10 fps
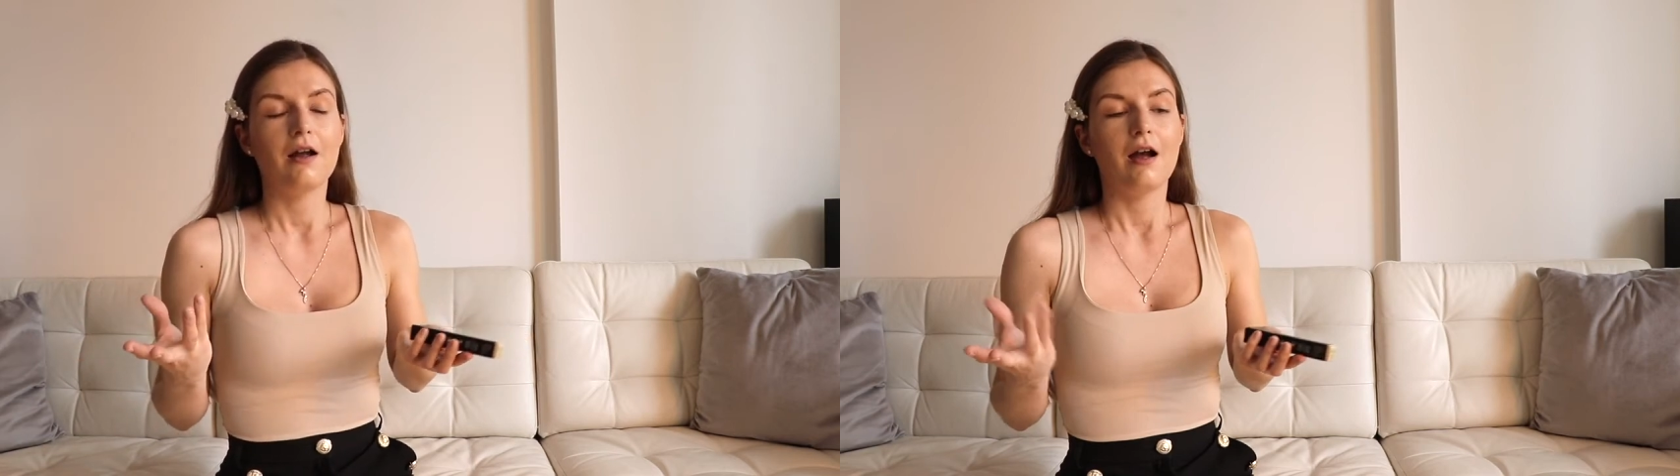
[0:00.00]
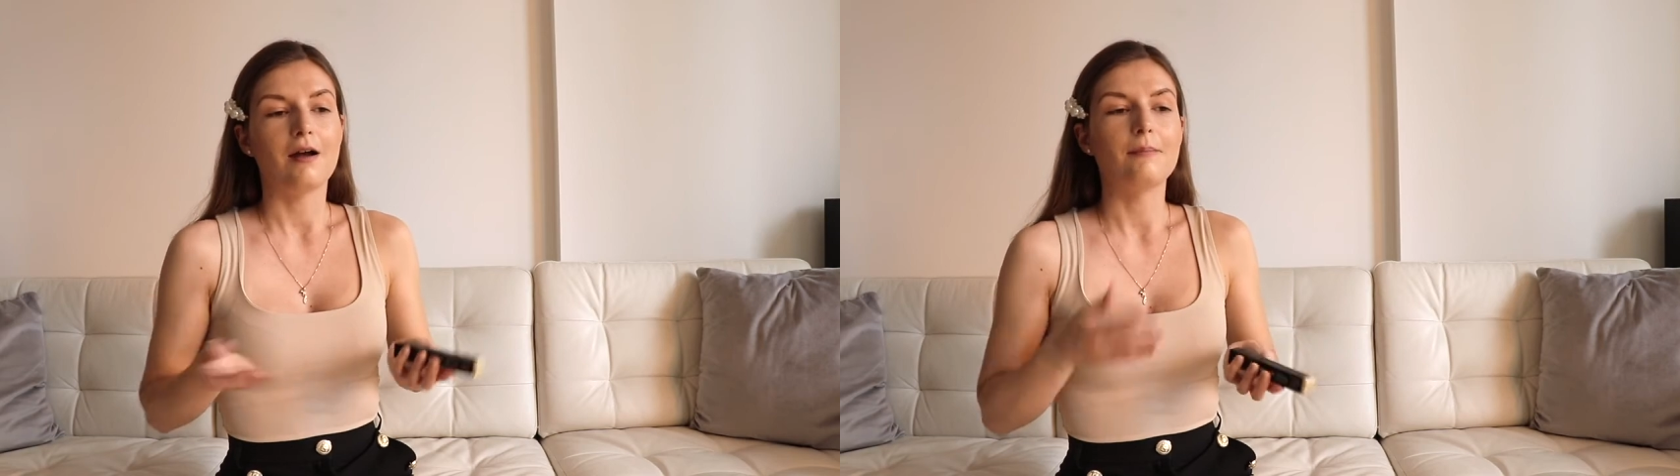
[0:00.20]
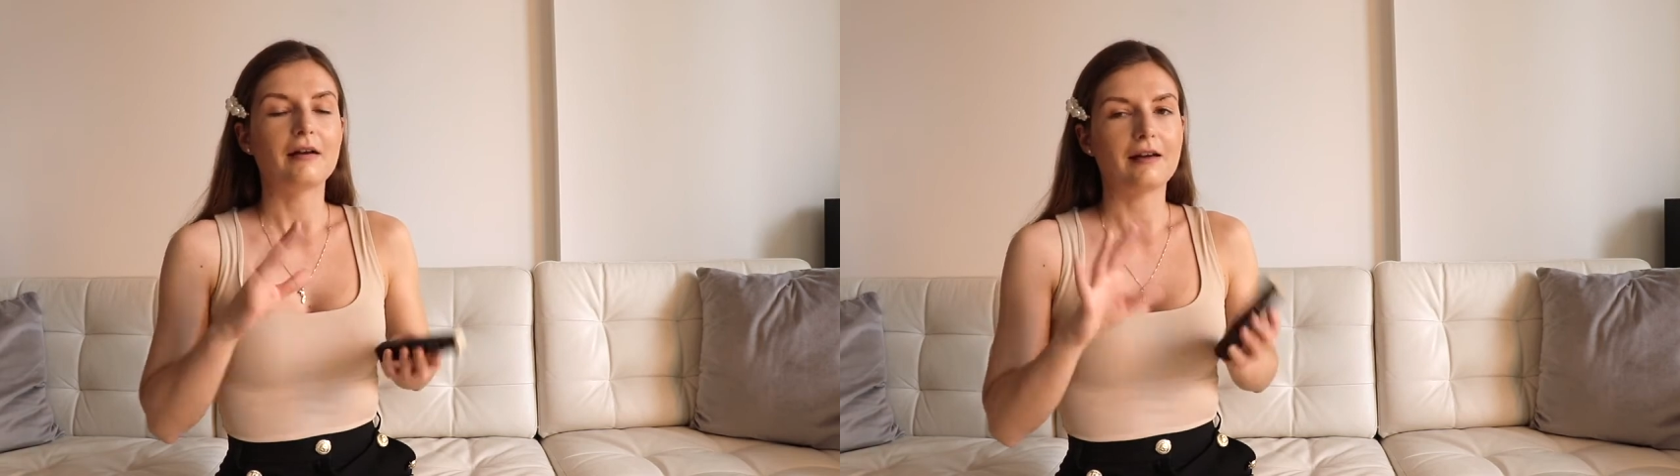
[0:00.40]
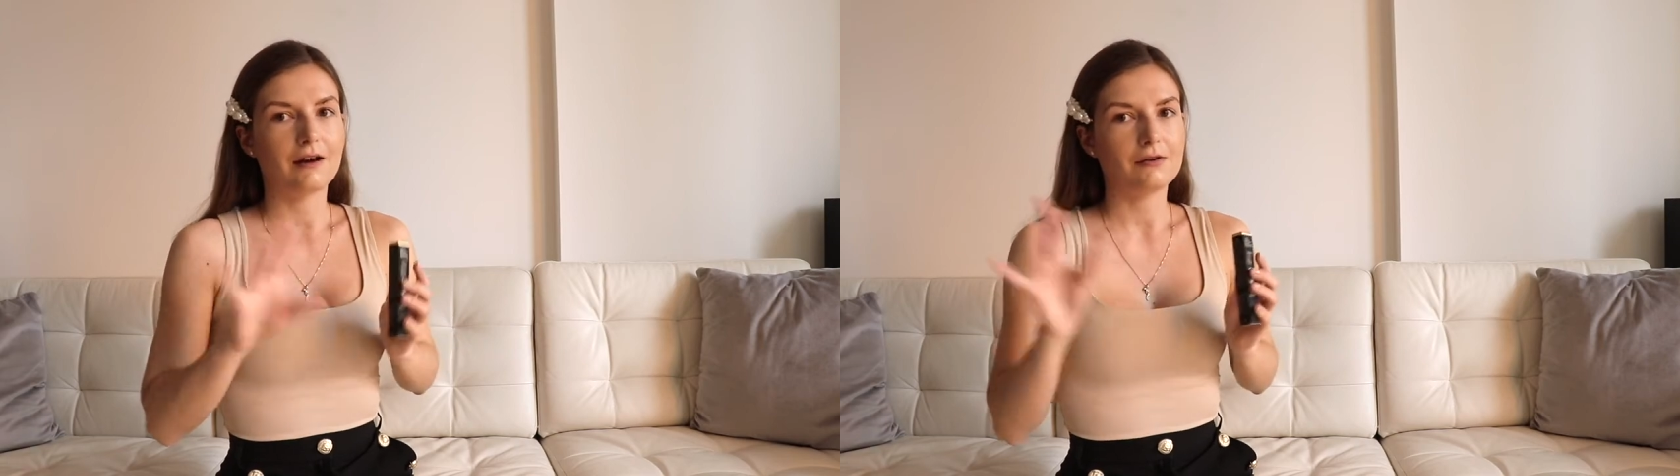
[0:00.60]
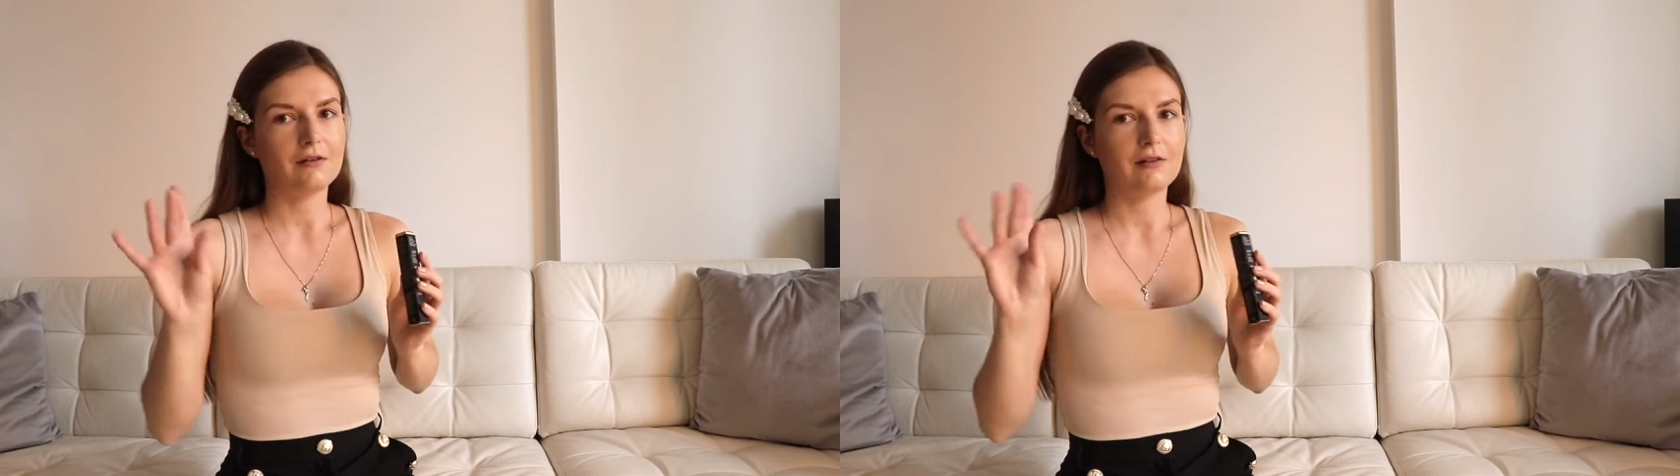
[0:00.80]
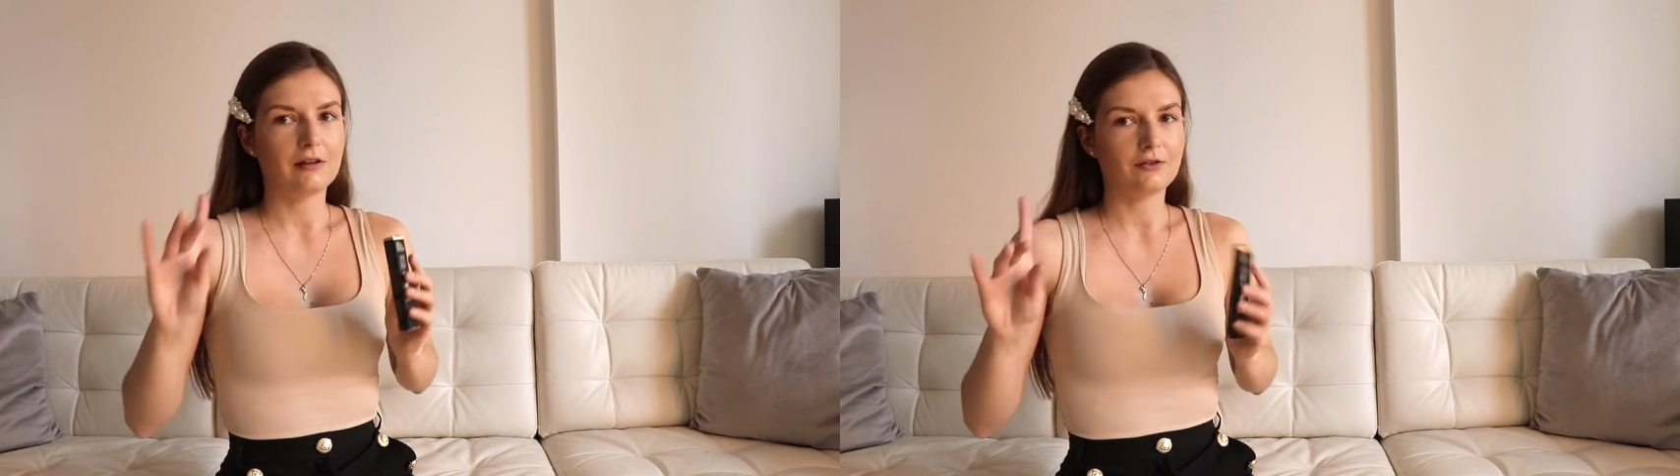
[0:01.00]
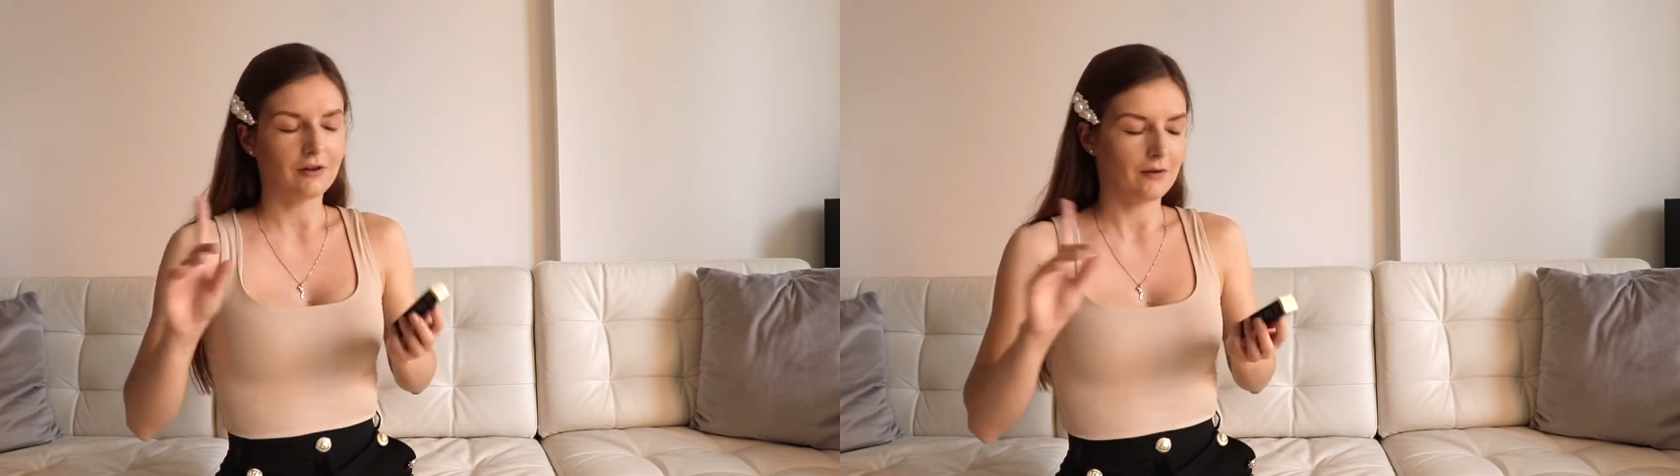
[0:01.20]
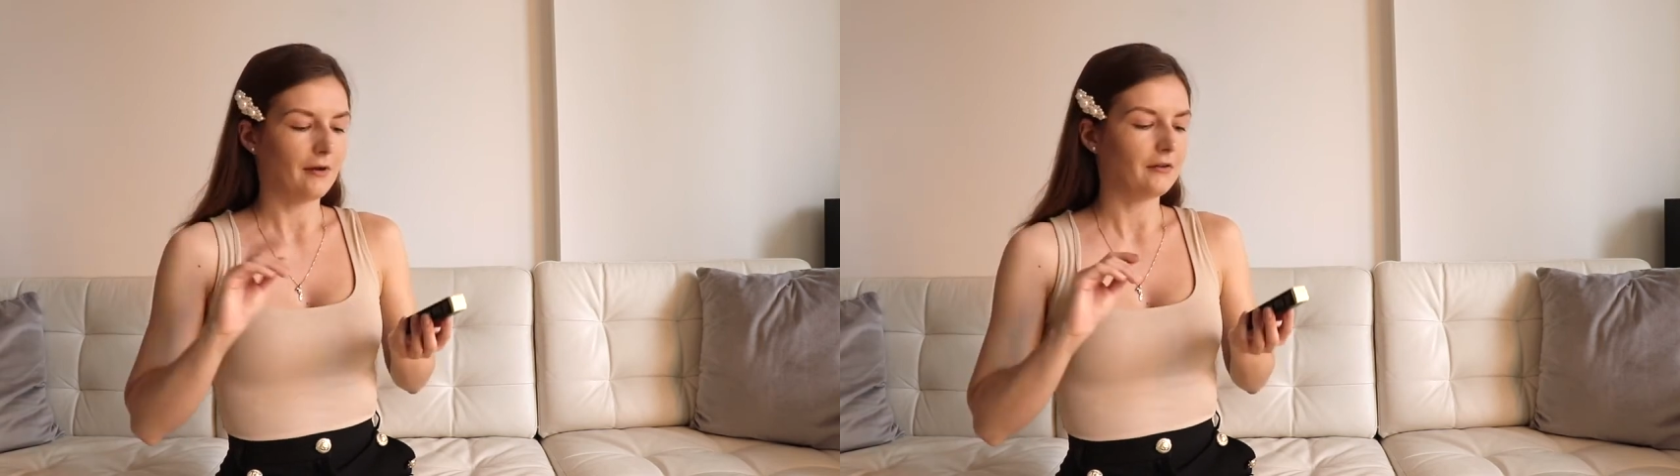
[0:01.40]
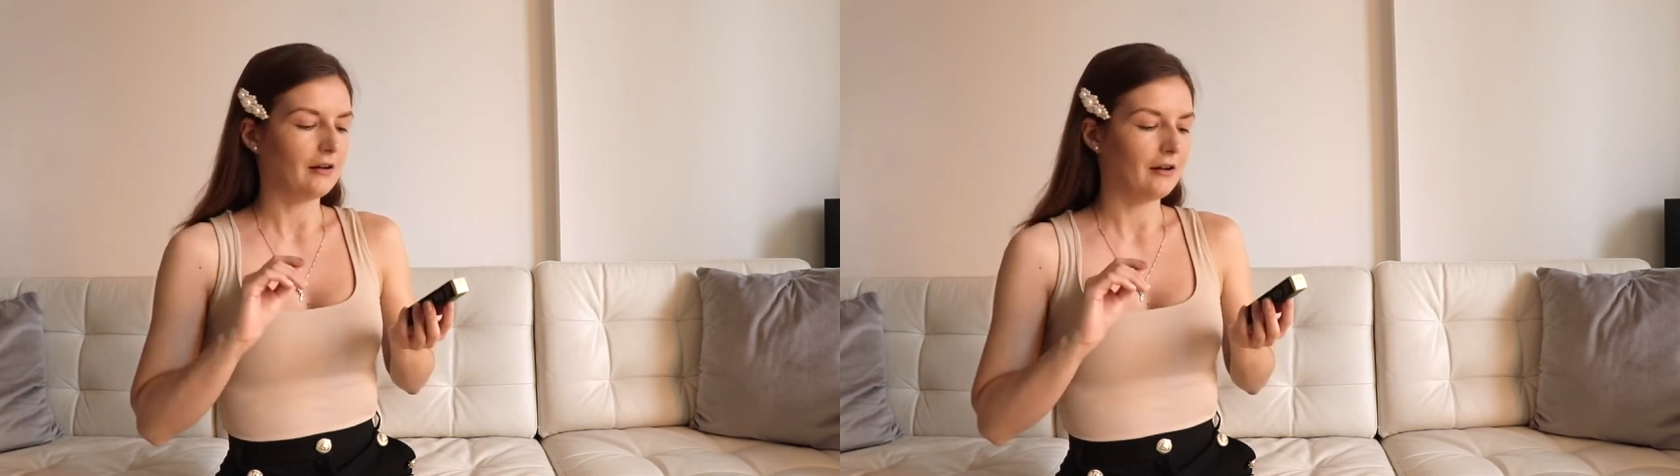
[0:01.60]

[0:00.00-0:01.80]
but I will talk about it in